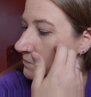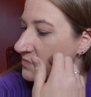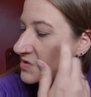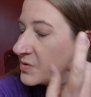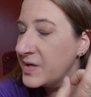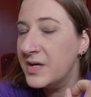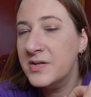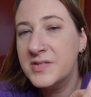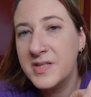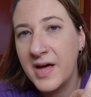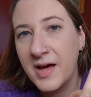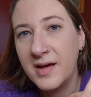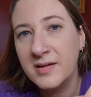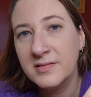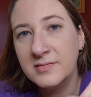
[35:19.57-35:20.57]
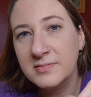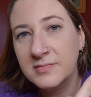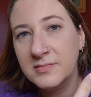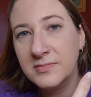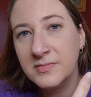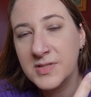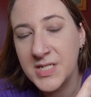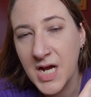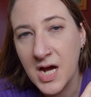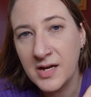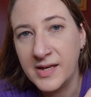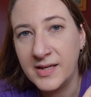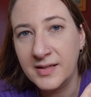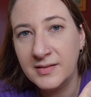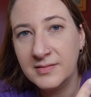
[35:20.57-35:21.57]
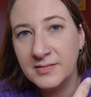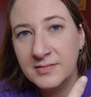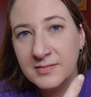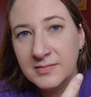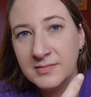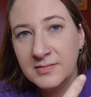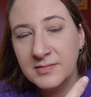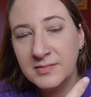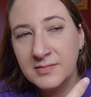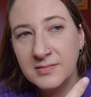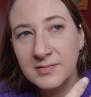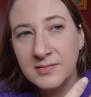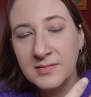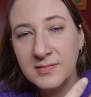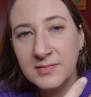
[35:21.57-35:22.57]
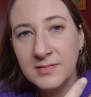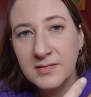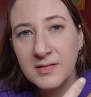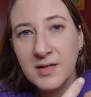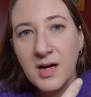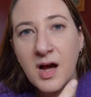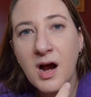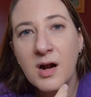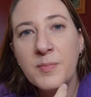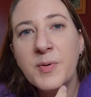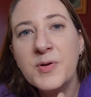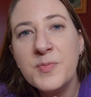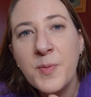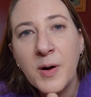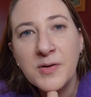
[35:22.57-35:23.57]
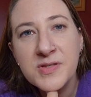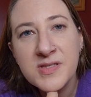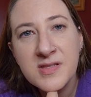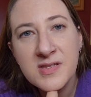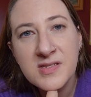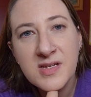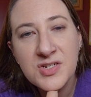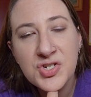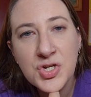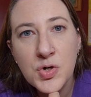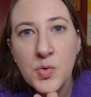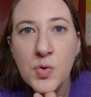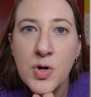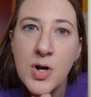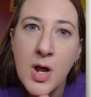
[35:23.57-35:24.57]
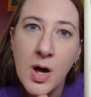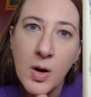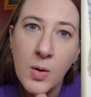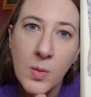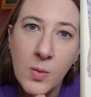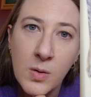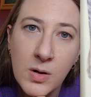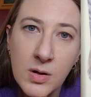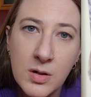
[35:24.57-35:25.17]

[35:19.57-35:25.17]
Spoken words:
So here's that stocking. Are both parts in this issue? No.